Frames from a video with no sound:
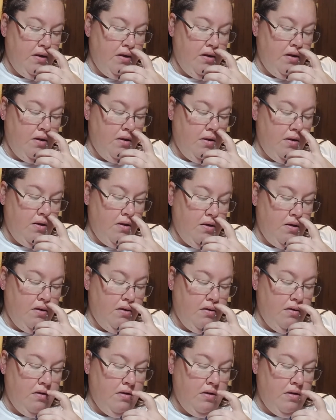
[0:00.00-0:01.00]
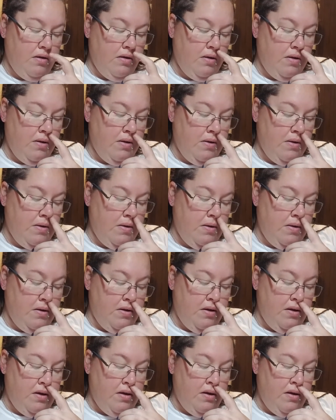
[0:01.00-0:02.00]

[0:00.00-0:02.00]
(silence)